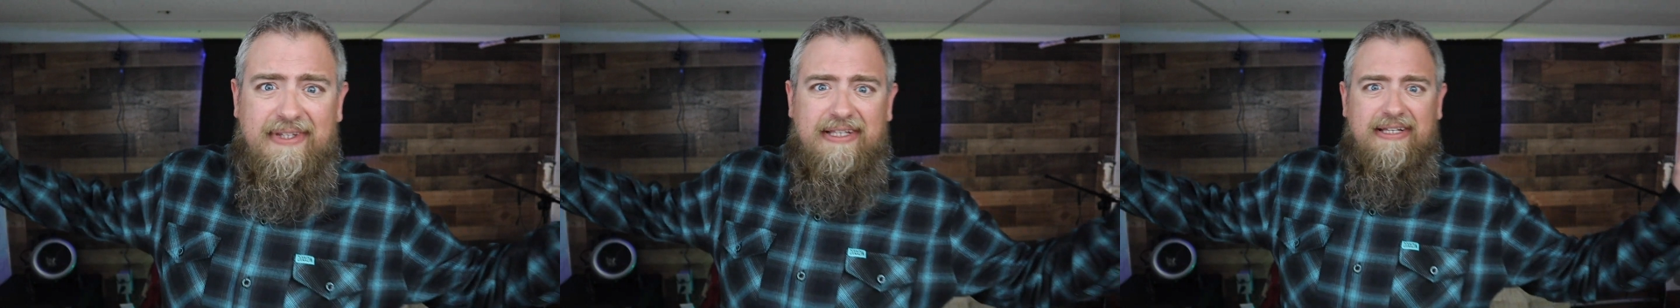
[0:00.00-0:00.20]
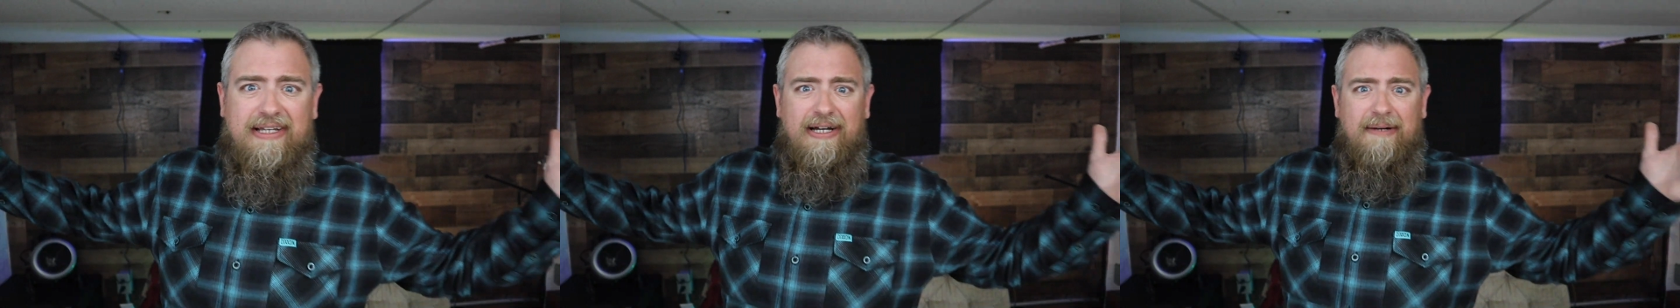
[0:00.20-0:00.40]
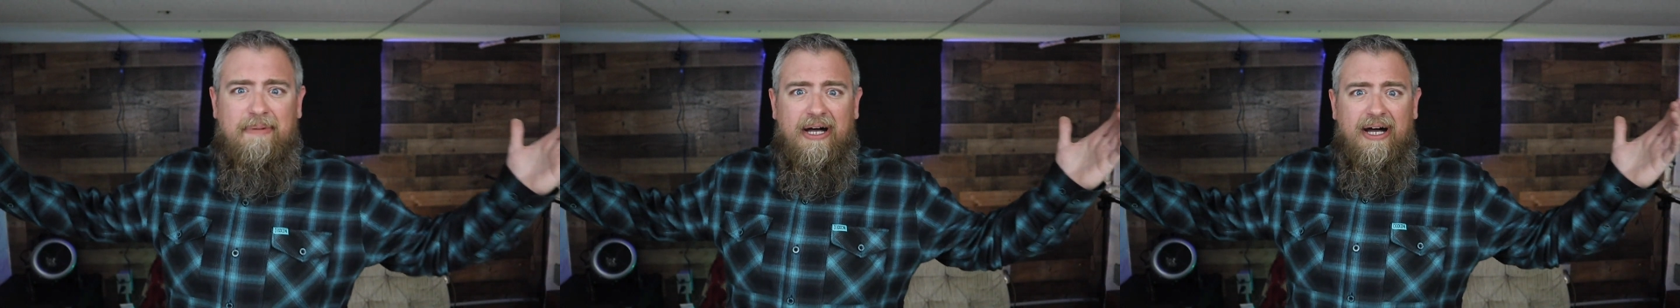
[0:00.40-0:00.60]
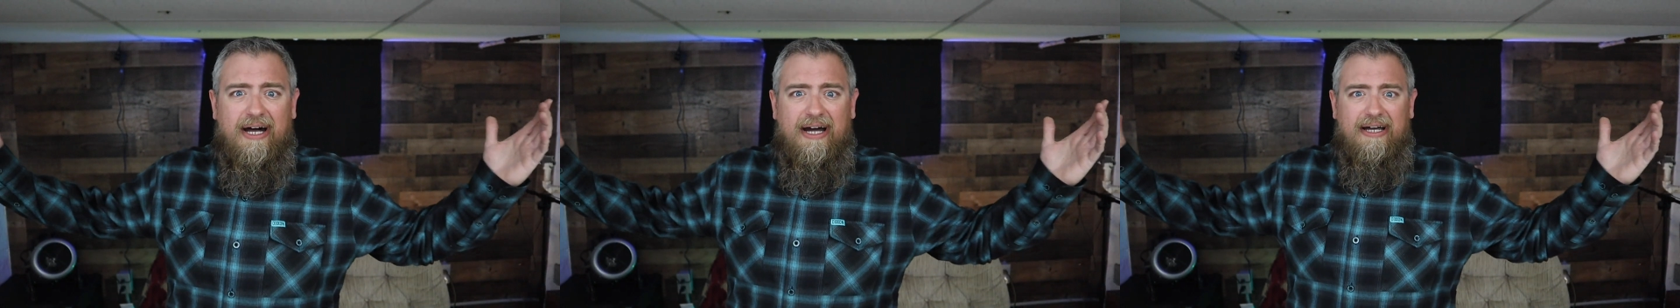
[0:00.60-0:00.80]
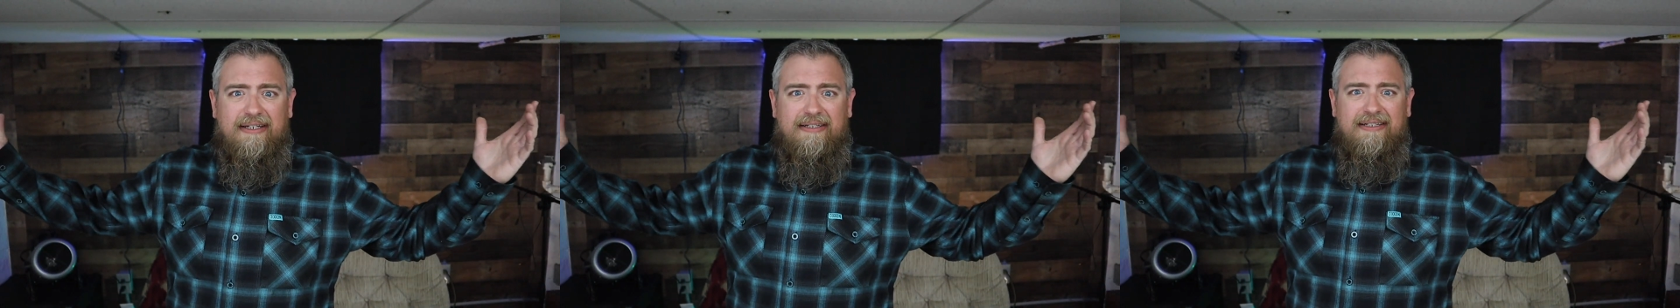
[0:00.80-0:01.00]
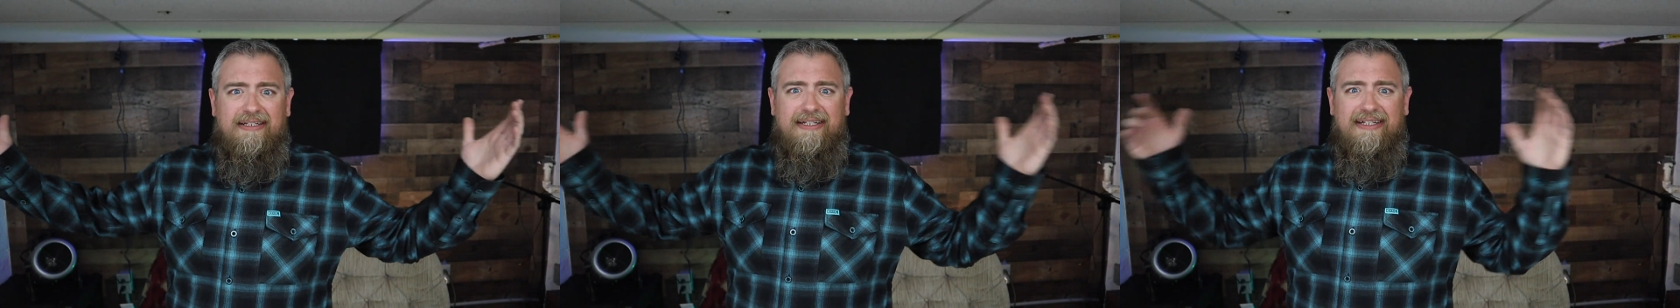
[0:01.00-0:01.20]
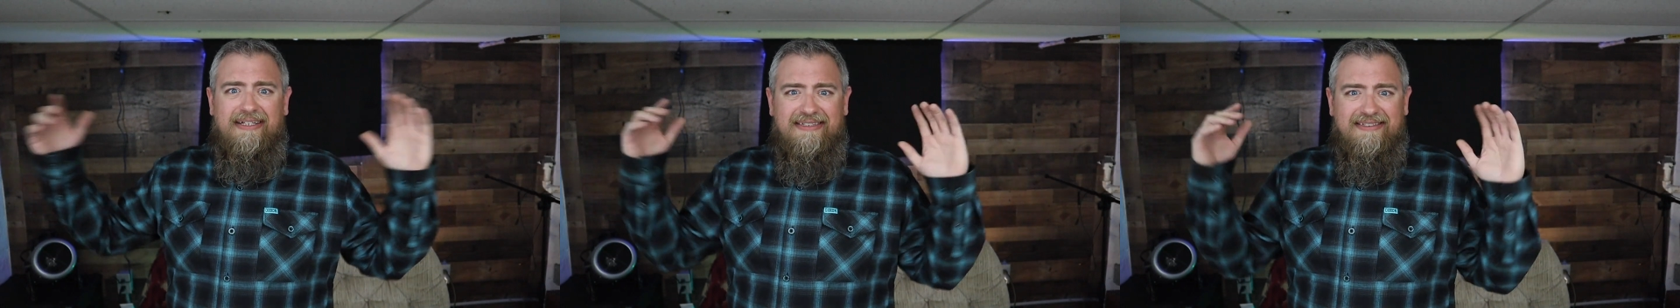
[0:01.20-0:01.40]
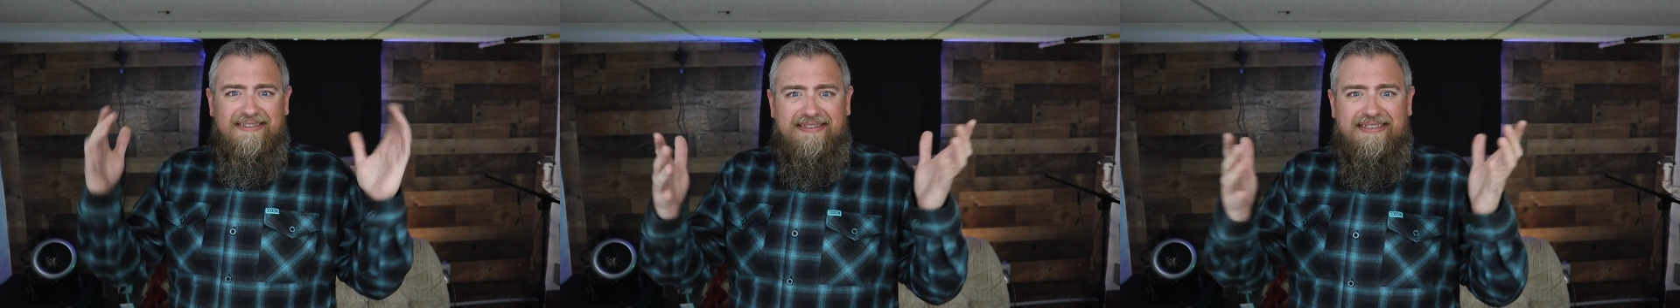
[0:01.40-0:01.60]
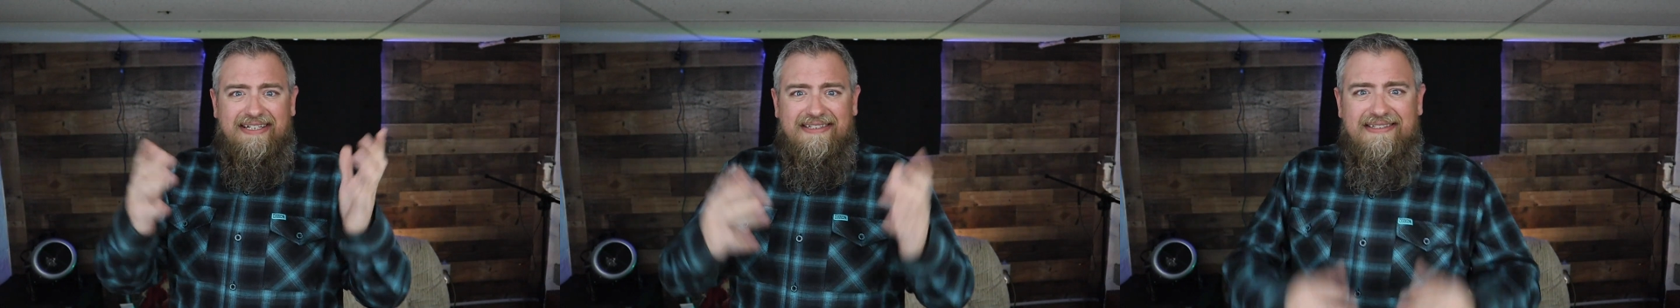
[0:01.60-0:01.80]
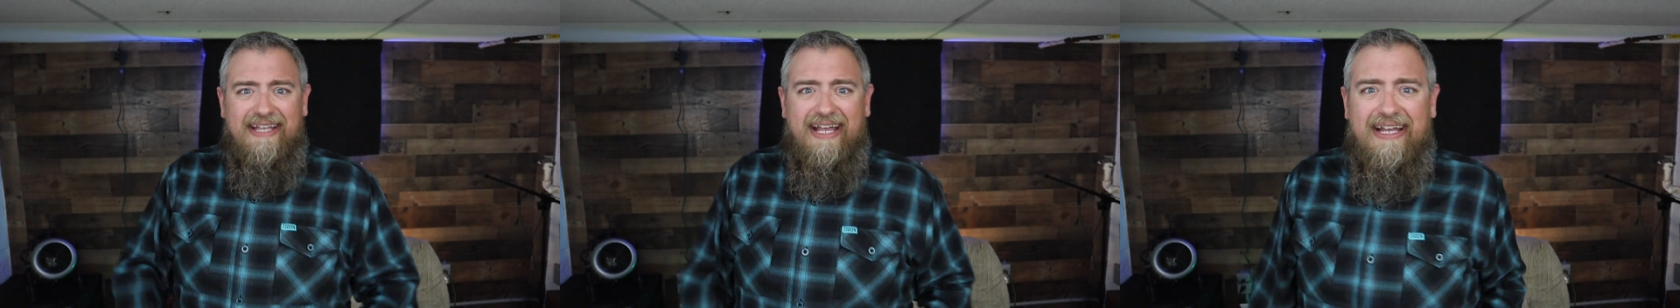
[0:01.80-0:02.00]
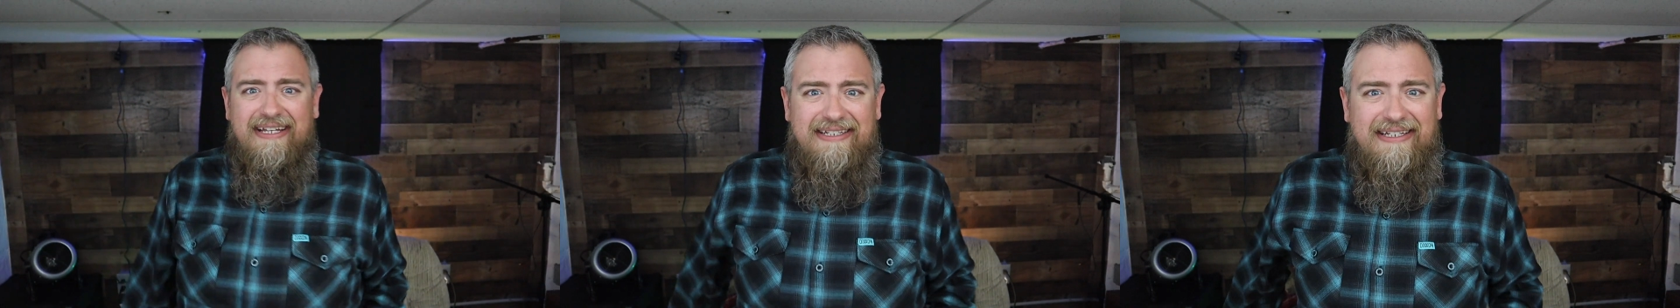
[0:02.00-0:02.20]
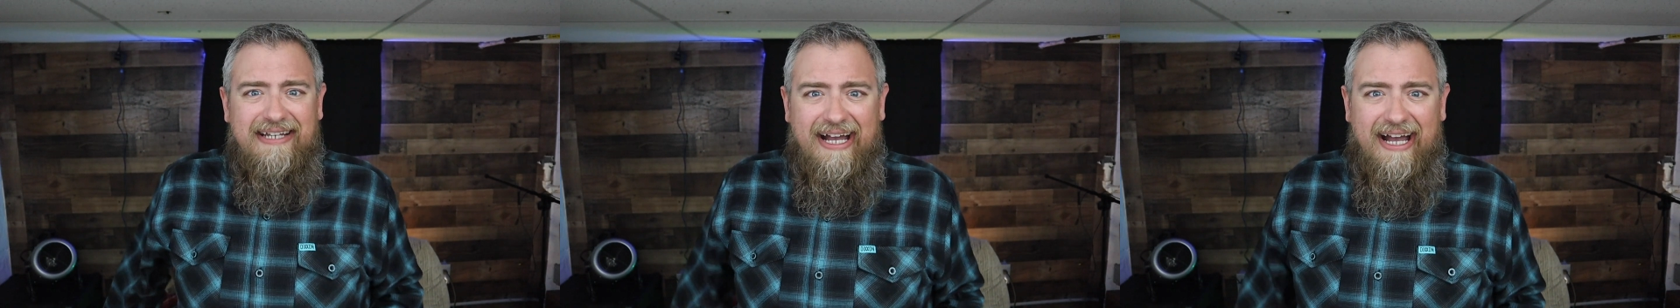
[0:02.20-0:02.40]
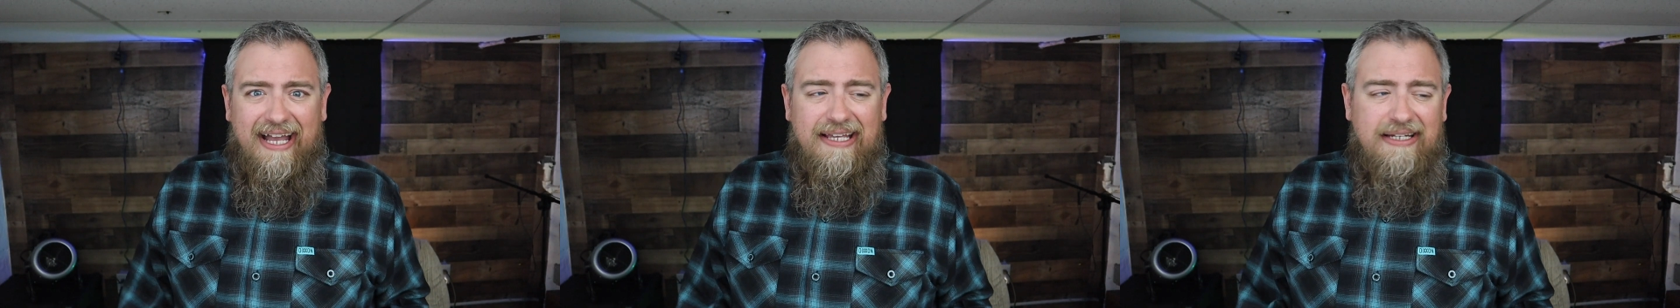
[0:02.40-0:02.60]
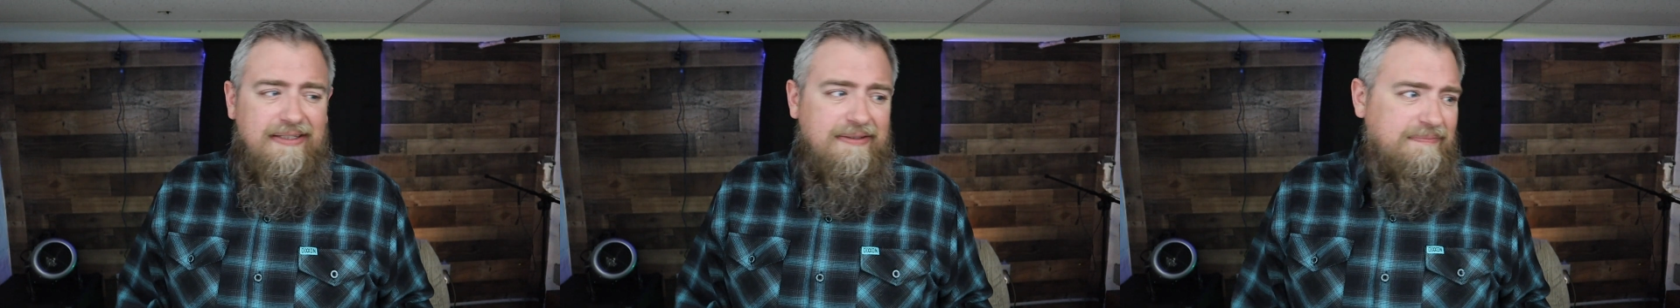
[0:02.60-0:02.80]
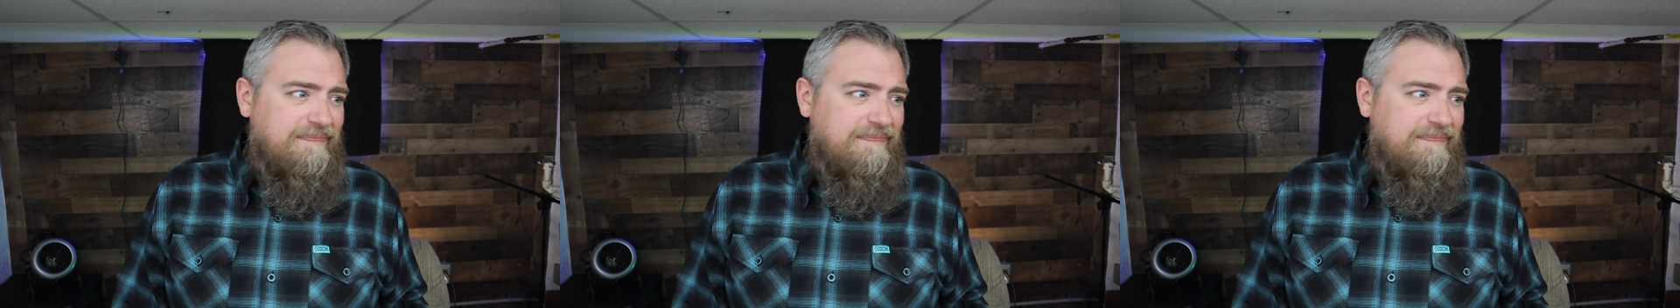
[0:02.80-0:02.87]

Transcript: Come on. $6.99?